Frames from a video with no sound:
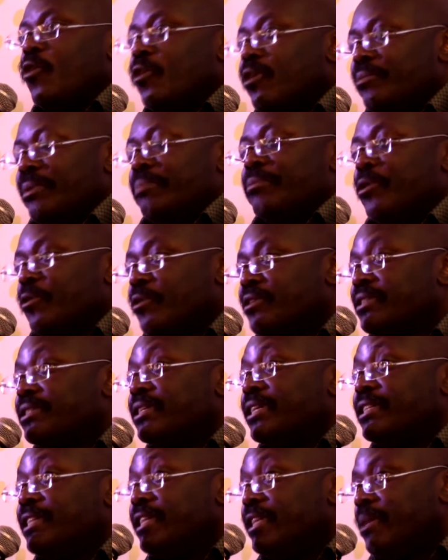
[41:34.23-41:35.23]
You can help
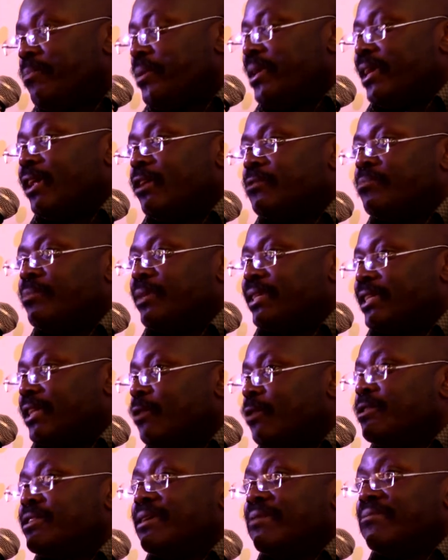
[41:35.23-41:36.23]
us understand
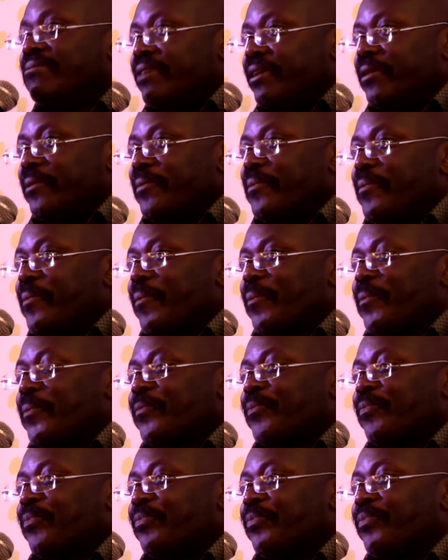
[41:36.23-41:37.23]
if there are
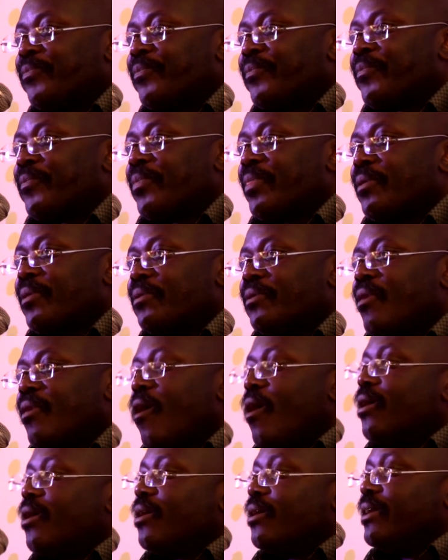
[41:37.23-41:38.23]
actually economic
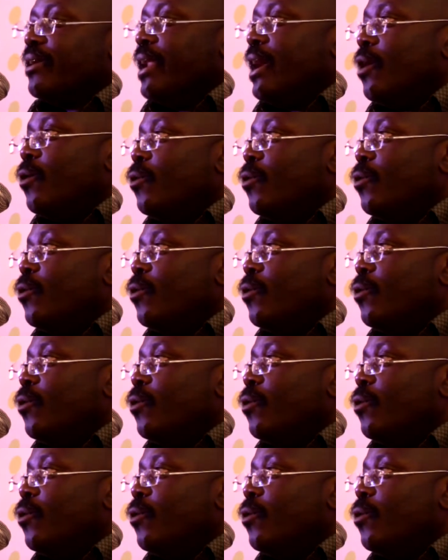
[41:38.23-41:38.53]
losses from